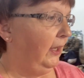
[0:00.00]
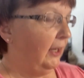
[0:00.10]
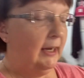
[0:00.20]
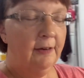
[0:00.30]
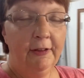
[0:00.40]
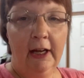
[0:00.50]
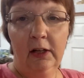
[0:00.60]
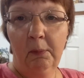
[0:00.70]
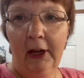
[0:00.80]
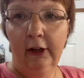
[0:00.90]
I have that in
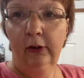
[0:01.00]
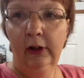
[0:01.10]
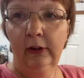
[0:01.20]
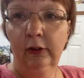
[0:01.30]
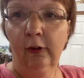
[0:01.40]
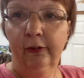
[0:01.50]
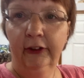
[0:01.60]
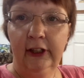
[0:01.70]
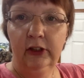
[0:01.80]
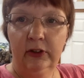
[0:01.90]
the background.
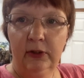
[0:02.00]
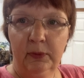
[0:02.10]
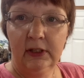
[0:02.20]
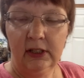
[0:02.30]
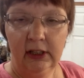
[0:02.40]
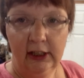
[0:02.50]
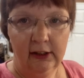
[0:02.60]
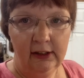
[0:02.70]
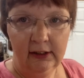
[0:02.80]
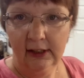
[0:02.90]
Hopefully YouTube doesn't hear it.